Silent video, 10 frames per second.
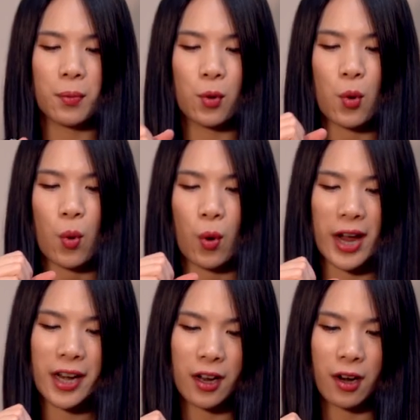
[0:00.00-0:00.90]

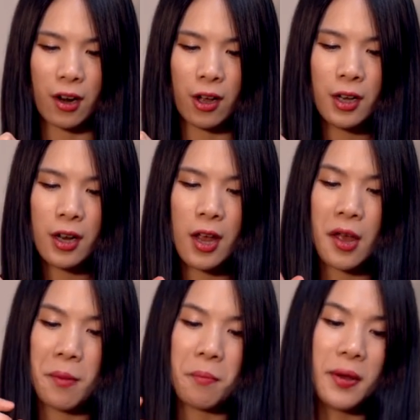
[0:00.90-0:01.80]
quite a lot,
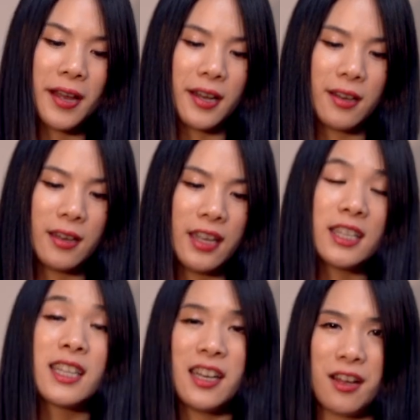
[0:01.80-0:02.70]
but
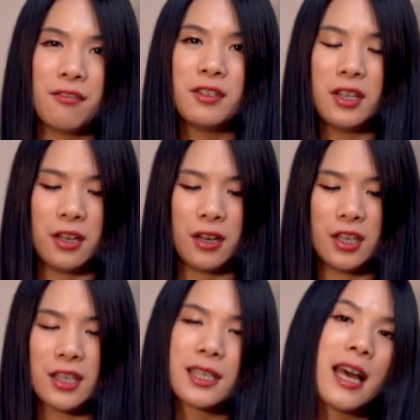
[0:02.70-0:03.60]
it's enough to
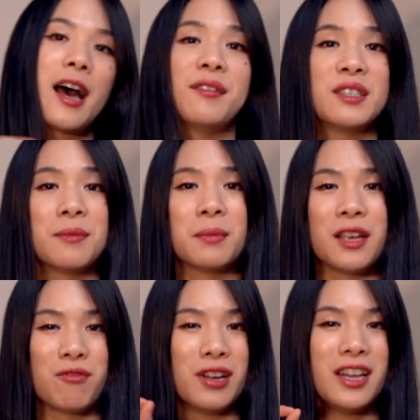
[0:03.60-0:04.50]
just have
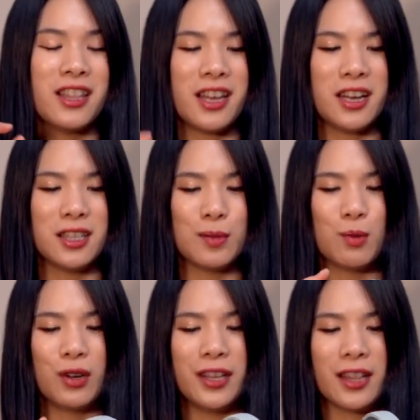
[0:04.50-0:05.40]
something really thin and
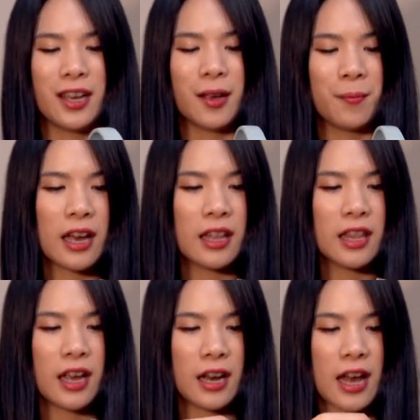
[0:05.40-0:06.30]
small in there. And
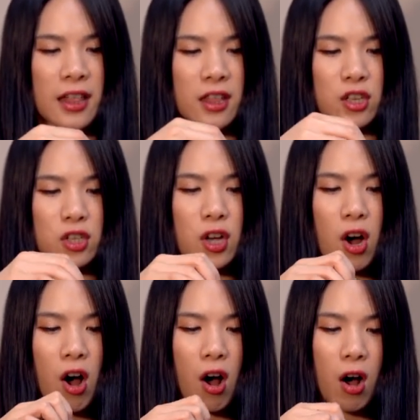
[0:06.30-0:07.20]
then at the
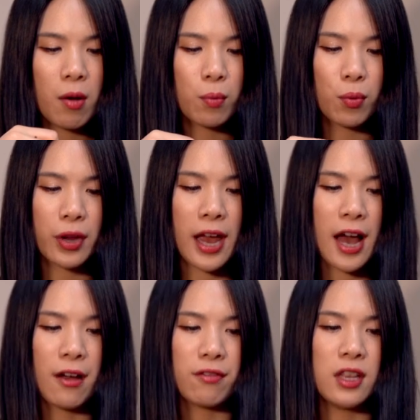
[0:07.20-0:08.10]
top, we
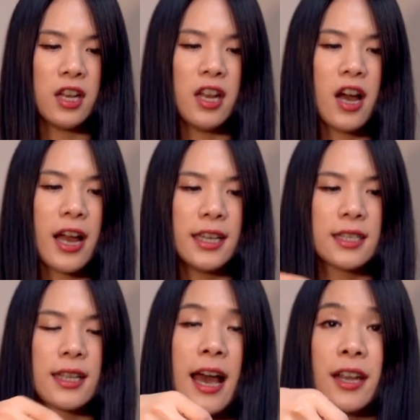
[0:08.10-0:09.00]
have the
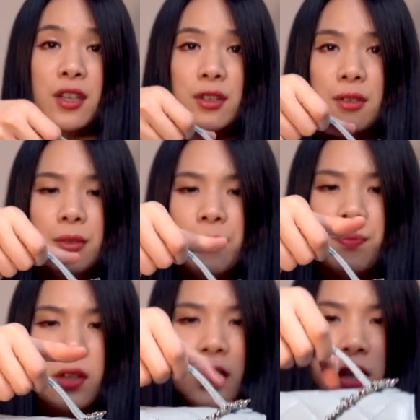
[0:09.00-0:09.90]
nice handle.
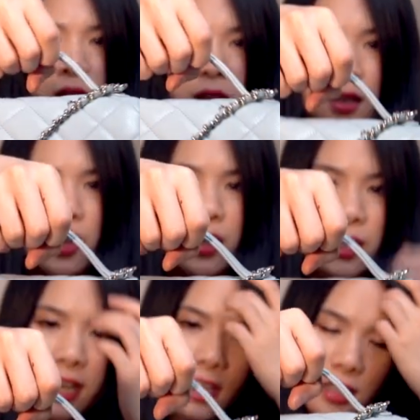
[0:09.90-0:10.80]
So
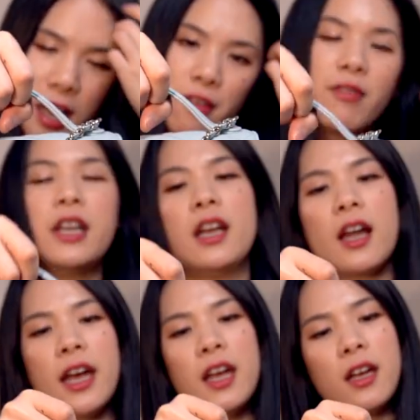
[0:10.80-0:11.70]
this I really
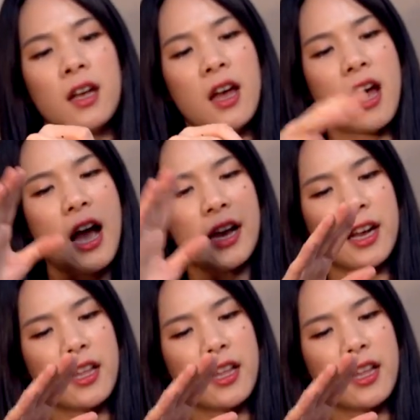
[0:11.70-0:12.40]
like. And I